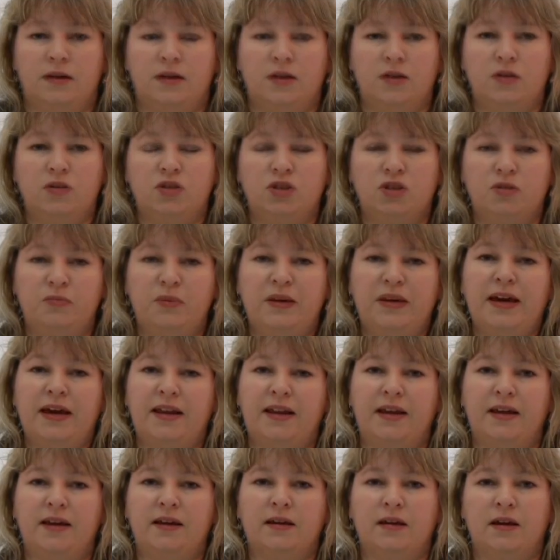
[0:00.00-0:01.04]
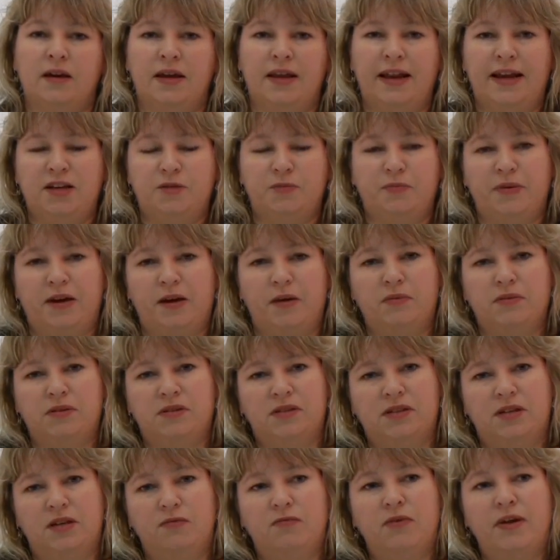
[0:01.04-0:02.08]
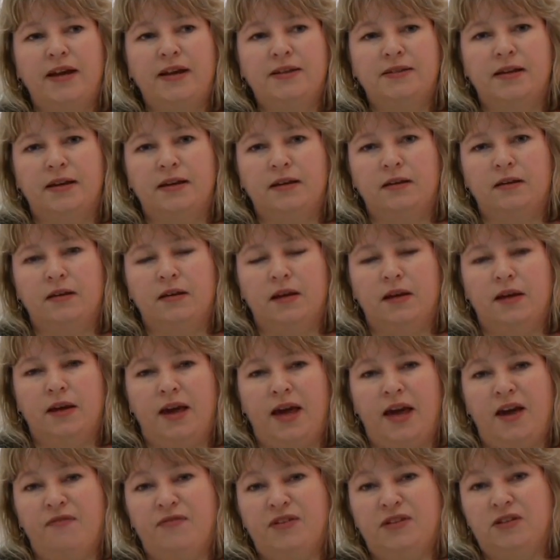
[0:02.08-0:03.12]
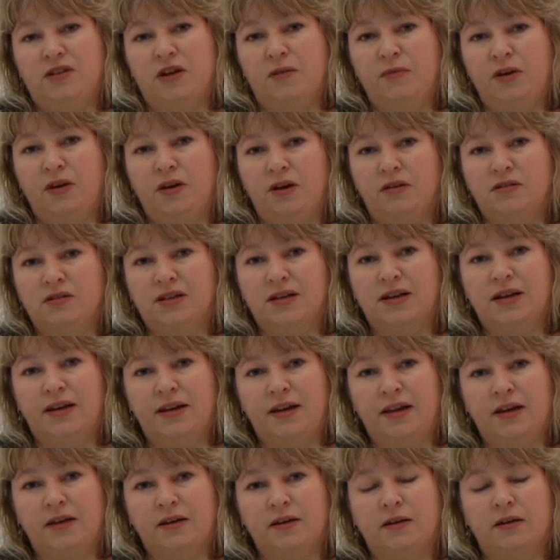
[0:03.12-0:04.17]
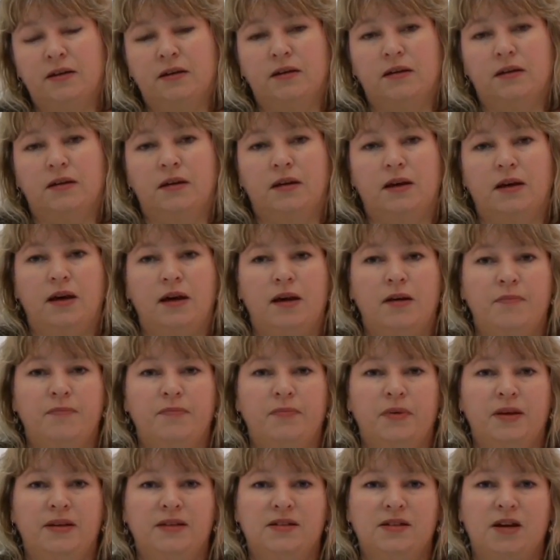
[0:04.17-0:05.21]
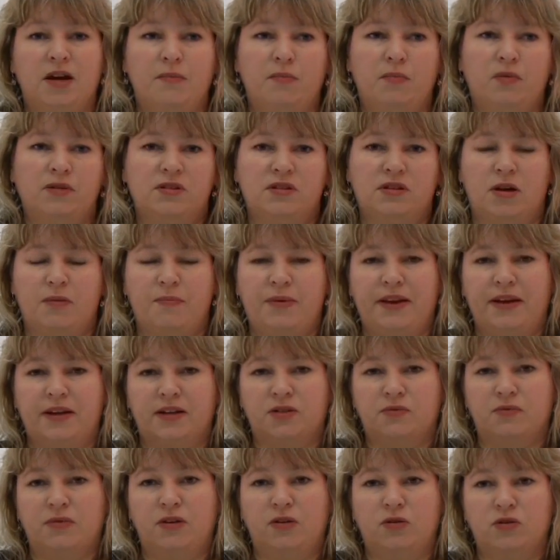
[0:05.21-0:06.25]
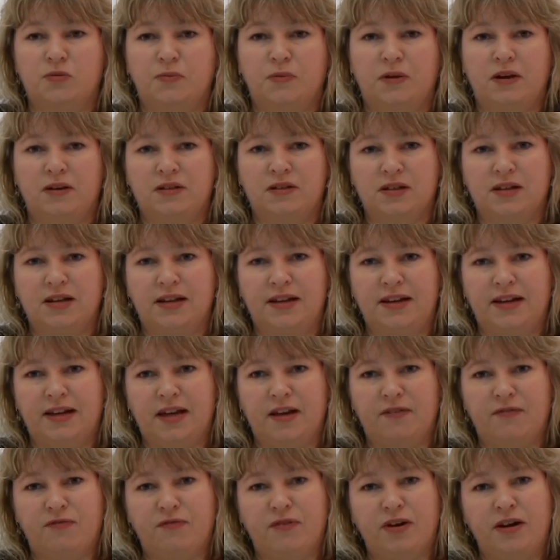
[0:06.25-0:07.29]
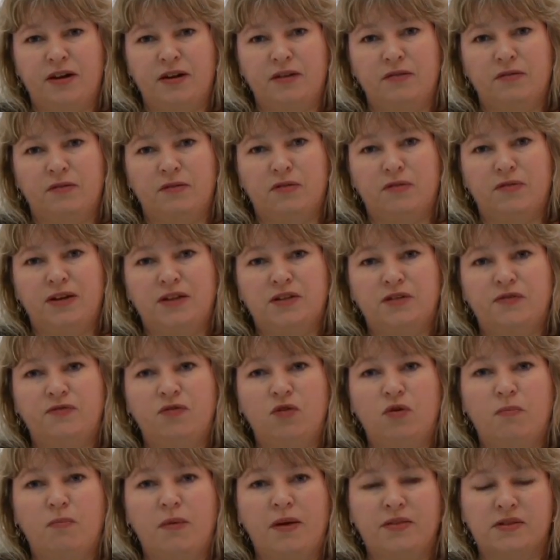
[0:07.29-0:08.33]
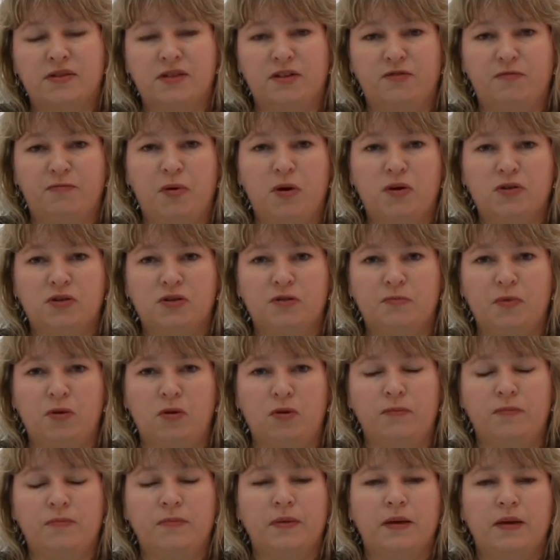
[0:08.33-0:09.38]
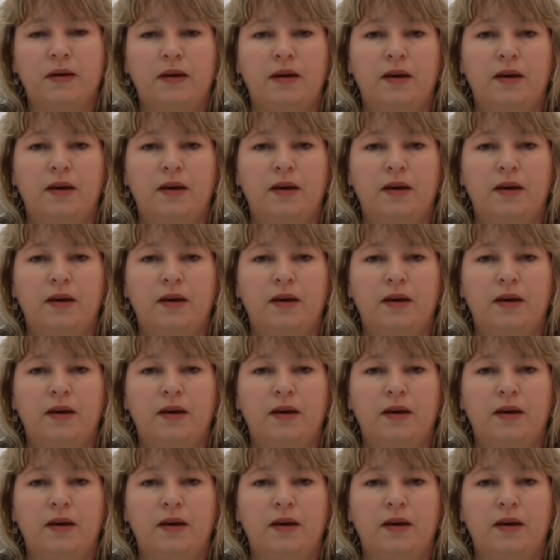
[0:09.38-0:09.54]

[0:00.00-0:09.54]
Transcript: You should be getting an HbA1c reading every time you go to clinic. Um, and type 1 diabetics really ought to be going to clinic every three to four months if possible.